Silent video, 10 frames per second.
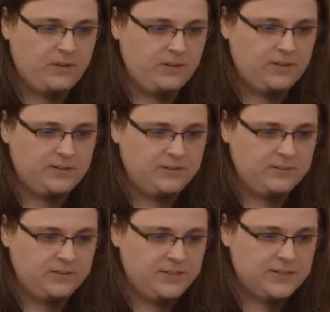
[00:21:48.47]
Uh,
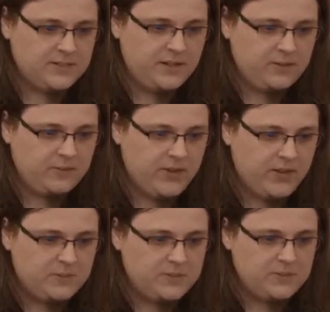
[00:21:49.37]
these kind of
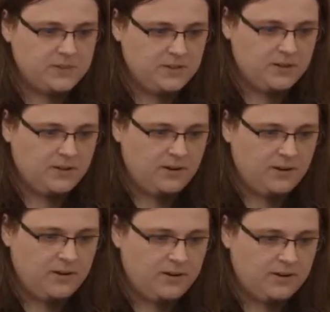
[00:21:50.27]
games
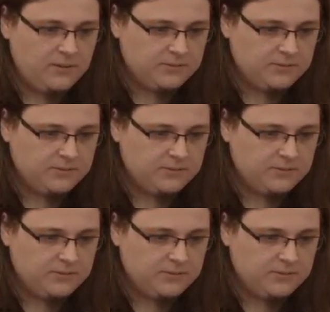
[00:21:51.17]
are